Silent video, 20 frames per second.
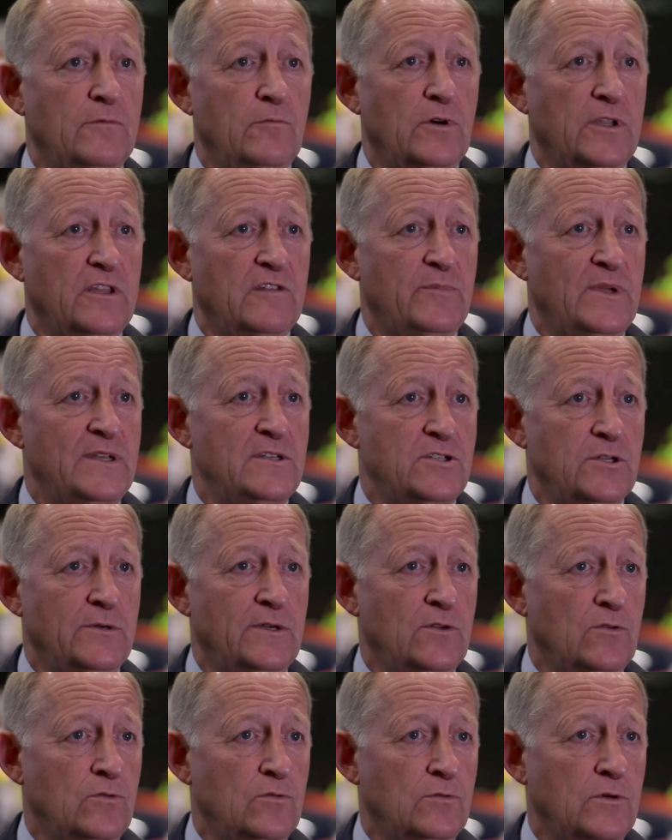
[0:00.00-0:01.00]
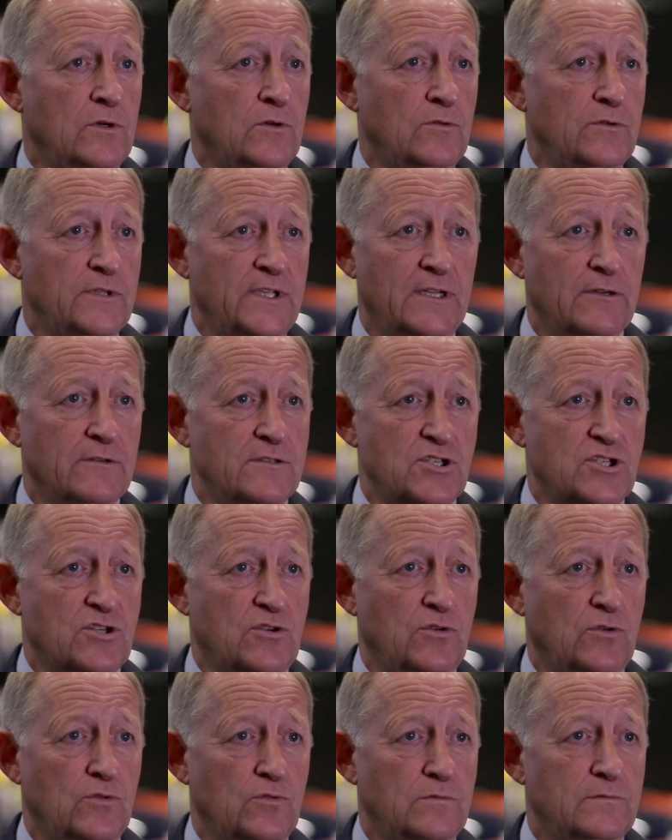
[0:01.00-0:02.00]
what they've been doing all, all year at
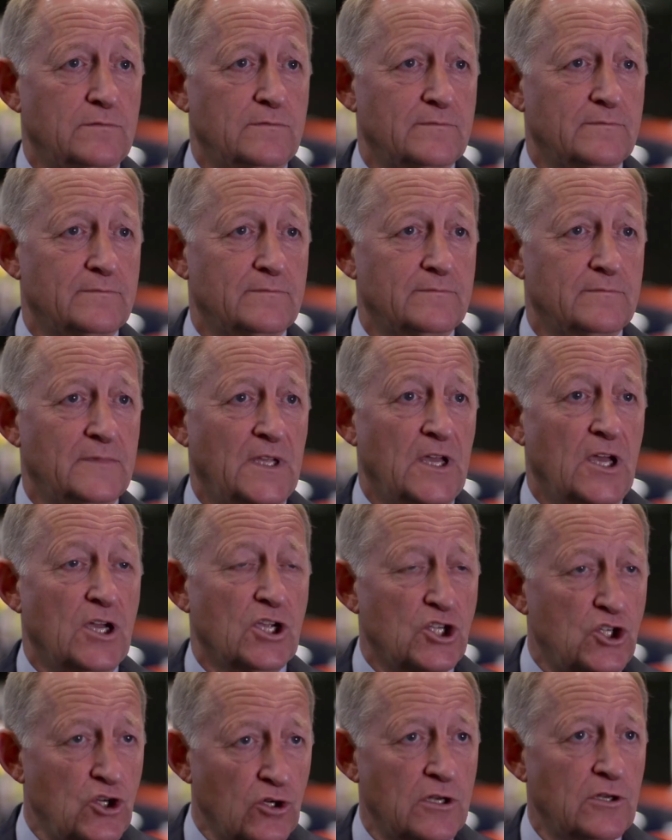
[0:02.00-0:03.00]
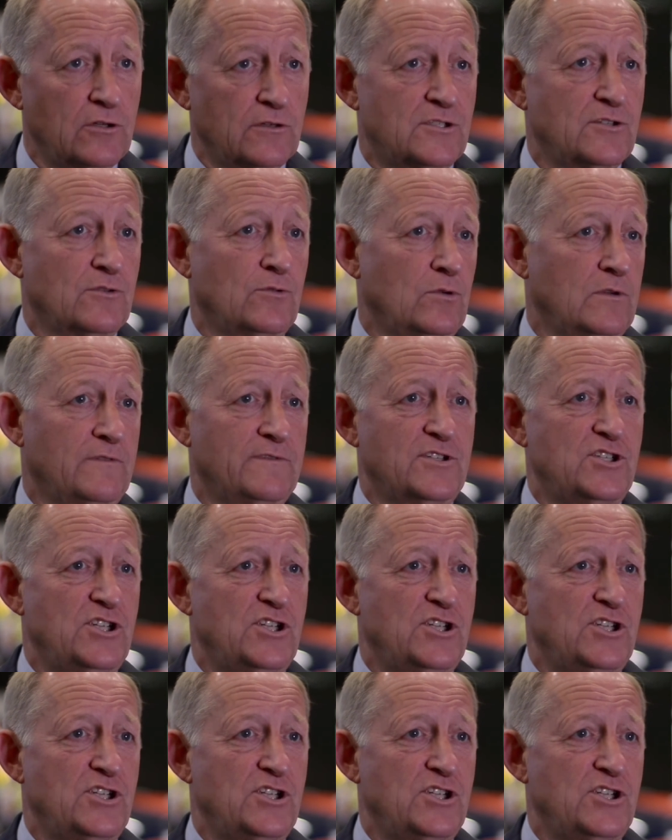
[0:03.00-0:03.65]
school. Good luck to all of the